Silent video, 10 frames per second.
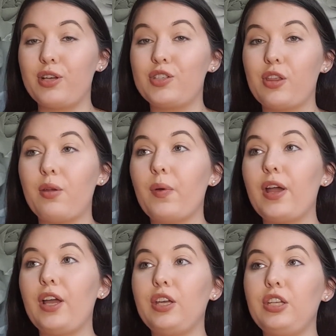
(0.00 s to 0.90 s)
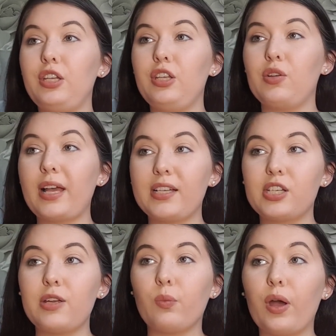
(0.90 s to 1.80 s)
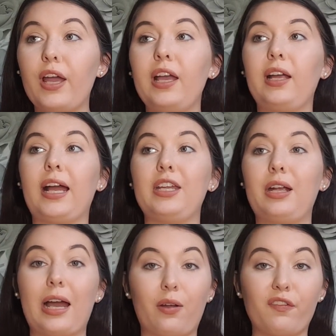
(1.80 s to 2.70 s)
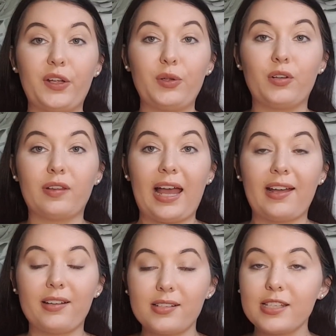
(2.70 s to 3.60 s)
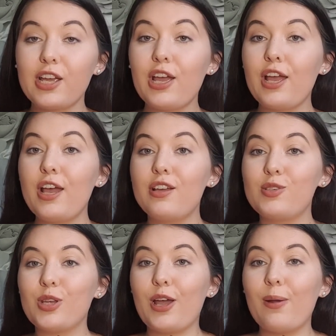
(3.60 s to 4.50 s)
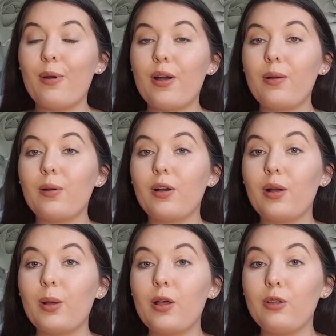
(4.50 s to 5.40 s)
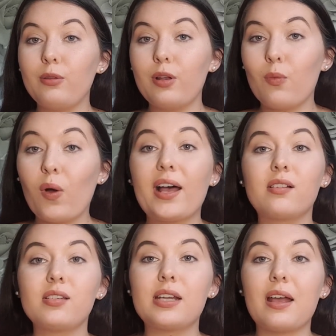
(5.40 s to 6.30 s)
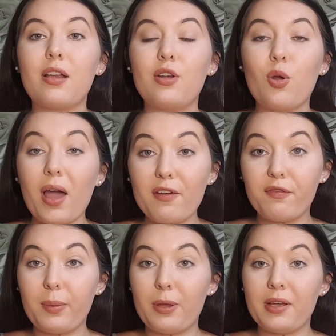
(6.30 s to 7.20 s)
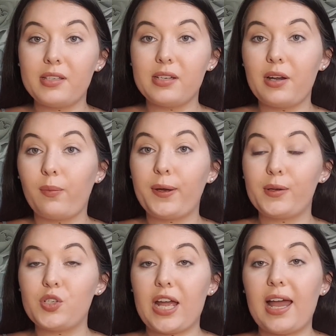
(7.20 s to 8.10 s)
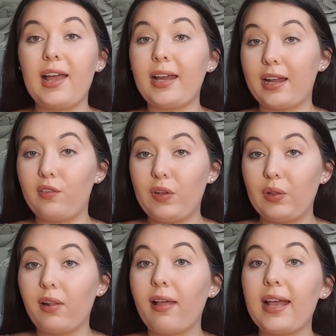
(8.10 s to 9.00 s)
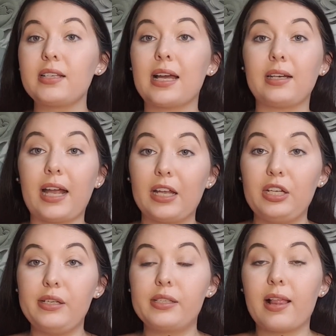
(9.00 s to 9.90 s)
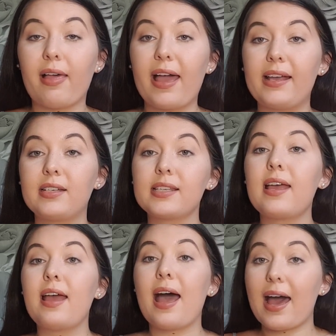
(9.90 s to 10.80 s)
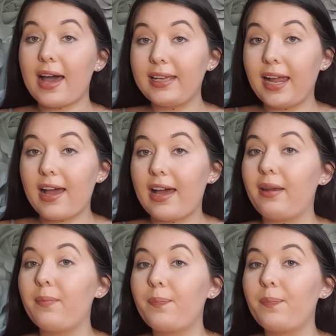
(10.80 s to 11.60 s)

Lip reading: So they were, your legs don't work and you cannot feel your legs. So whilst not every person in a wheelchair can feel the legs and can use their legs, I can.